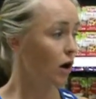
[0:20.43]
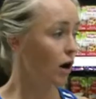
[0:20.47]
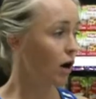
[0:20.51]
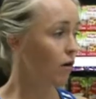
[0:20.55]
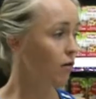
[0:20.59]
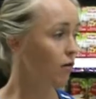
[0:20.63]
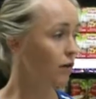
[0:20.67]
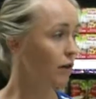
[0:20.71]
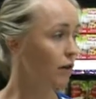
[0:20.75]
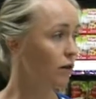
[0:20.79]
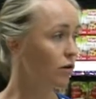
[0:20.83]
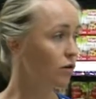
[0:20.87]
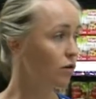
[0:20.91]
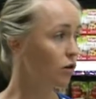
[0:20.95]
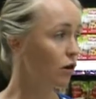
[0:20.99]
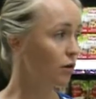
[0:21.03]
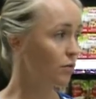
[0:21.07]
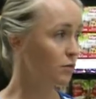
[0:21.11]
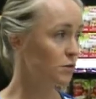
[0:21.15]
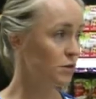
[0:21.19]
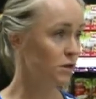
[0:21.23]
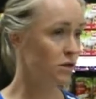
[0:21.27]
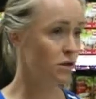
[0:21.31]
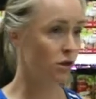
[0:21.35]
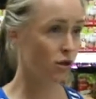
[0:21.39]
A really good
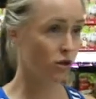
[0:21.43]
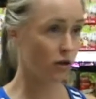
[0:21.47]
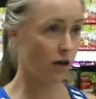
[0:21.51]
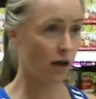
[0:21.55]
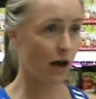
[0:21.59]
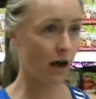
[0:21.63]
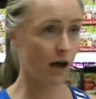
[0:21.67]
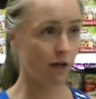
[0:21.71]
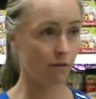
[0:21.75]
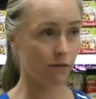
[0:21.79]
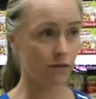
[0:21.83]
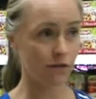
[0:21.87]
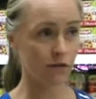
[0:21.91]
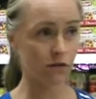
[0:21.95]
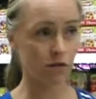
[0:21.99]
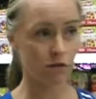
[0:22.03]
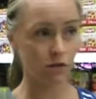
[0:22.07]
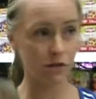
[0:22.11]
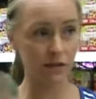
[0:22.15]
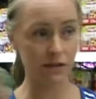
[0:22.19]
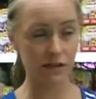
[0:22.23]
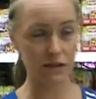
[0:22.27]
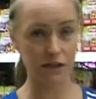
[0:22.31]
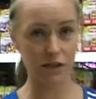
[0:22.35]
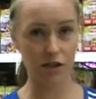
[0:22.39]
option you could have is
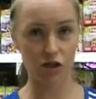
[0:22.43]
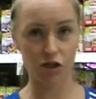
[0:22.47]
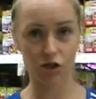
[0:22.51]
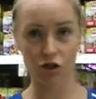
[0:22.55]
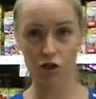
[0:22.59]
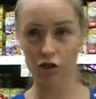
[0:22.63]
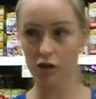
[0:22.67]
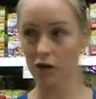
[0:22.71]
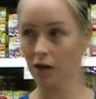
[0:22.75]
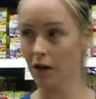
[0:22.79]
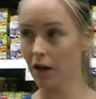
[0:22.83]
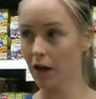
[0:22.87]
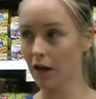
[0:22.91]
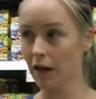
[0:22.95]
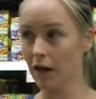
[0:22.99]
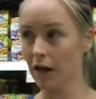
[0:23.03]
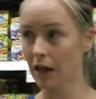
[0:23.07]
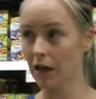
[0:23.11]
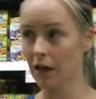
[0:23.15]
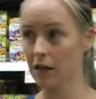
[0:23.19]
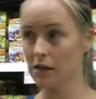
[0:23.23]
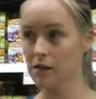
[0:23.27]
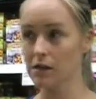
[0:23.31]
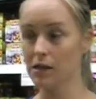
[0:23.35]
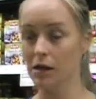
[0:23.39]
obviously tuna.
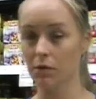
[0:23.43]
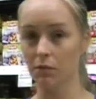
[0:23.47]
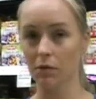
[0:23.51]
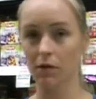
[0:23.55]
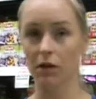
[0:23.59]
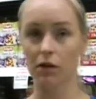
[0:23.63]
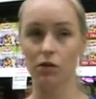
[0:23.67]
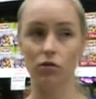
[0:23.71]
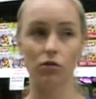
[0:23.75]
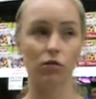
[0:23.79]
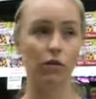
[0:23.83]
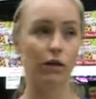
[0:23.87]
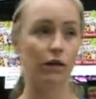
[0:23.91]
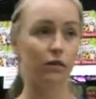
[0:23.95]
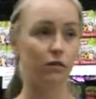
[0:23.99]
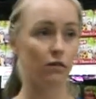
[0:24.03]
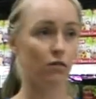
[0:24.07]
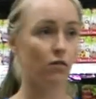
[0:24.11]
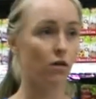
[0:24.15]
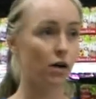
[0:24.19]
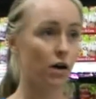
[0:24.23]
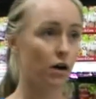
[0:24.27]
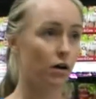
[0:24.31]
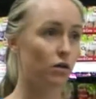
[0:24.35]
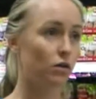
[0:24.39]
Again, it's something you'll
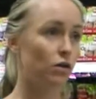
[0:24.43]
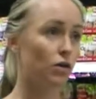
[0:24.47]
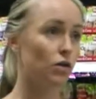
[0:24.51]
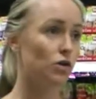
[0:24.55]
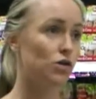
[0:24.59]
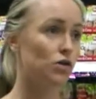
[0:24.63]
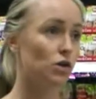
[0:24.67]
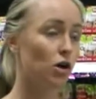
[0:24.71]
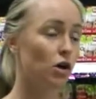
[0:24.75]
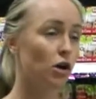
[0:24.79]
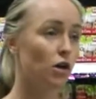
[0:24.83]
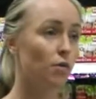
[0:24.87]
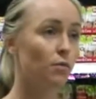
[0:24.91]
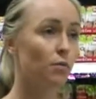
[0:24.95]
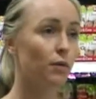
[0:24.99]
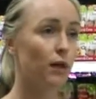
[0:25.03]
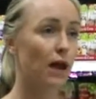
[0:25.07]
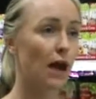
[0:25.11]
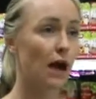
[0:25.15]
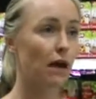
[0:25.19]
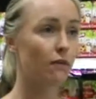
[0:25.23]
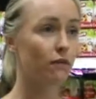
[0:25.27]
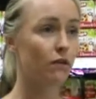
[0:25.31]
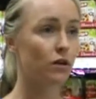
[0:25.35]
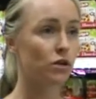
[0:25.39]
either like or you don't, but
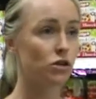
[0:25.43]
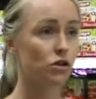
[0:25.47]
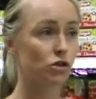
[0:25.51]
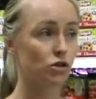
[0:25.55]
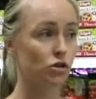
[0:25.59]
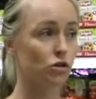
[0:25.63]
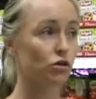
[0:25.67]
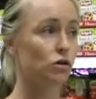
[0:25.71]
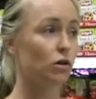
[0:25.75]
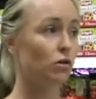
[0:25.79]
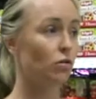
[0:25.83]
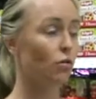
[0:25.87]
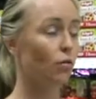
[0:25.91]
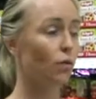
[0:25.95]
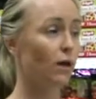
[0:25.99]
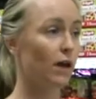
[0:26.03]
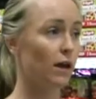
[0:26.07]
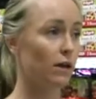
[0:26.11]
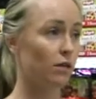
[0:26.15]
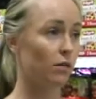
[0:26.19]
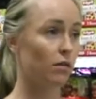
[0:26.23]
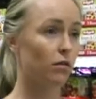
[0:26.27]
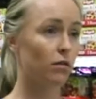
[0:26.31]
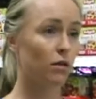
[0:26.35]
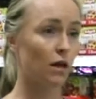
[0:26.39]
having tuna
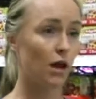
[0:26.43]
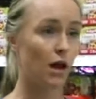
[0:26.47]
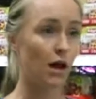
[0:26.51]
with,